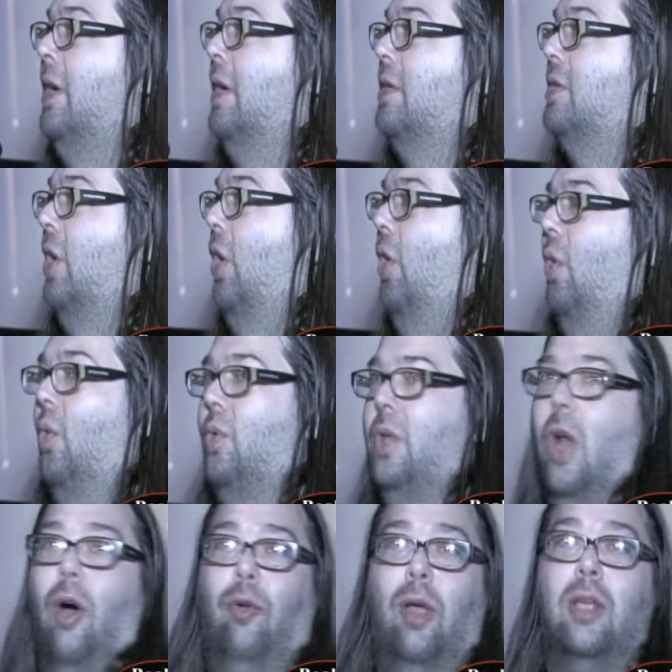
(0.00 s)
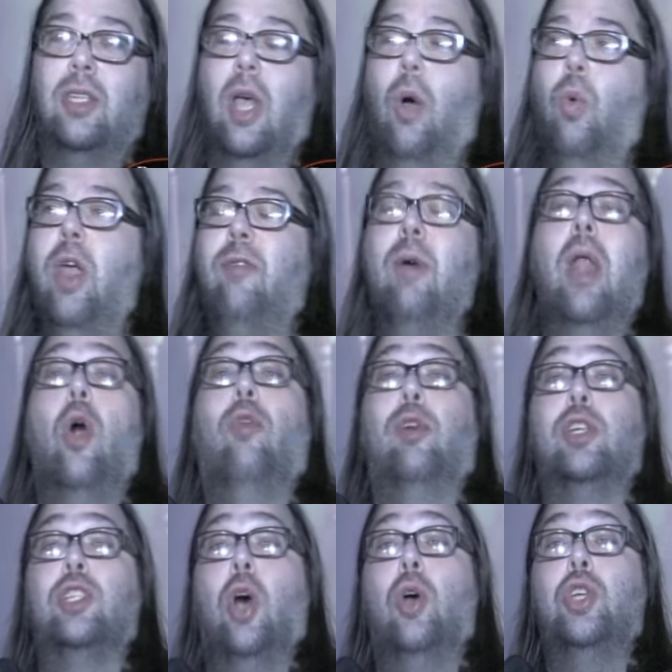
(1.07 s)
So, you know, so uh, we've been over
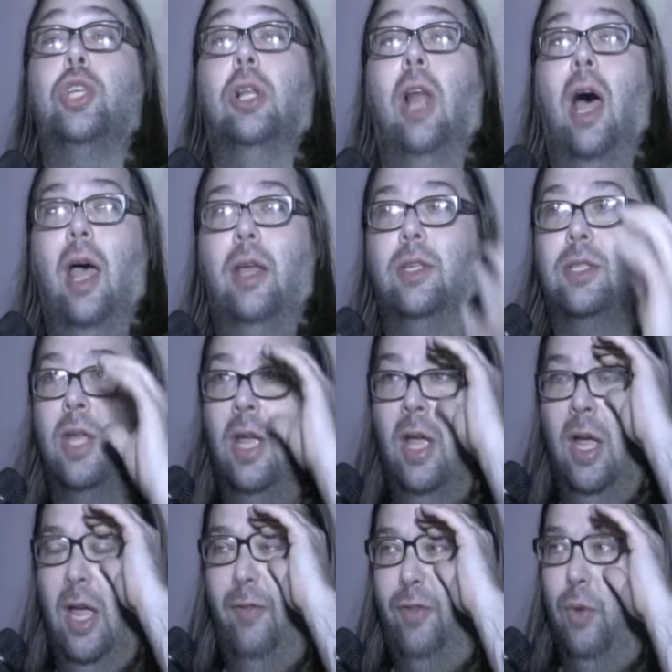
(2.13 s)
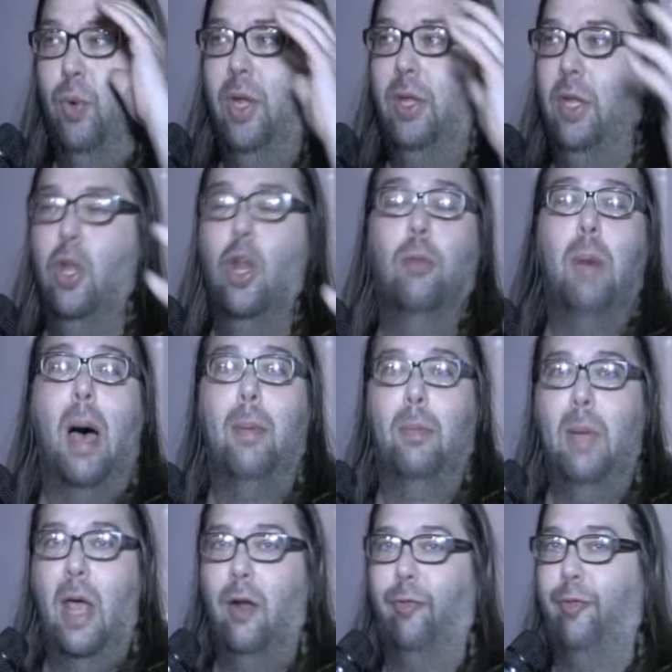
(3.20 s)
socialized. If you read the Unabomber
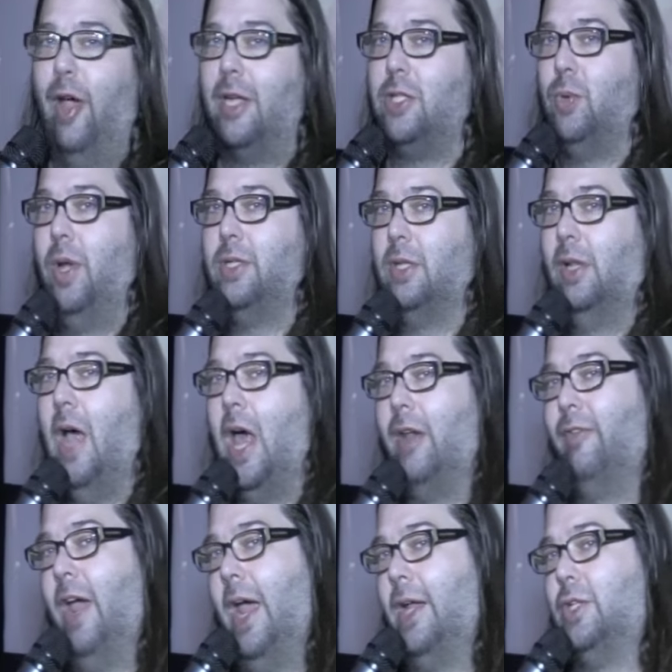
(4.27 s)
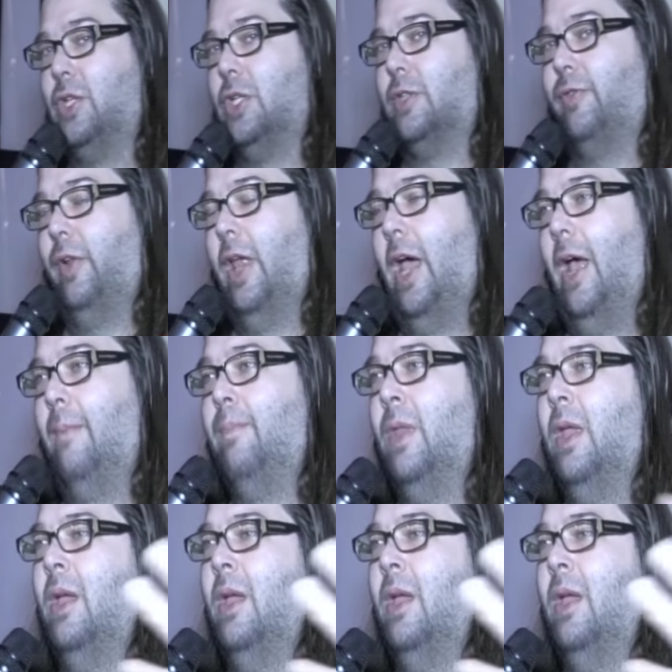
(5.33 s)
Manifesto, there's a lot of answers for that.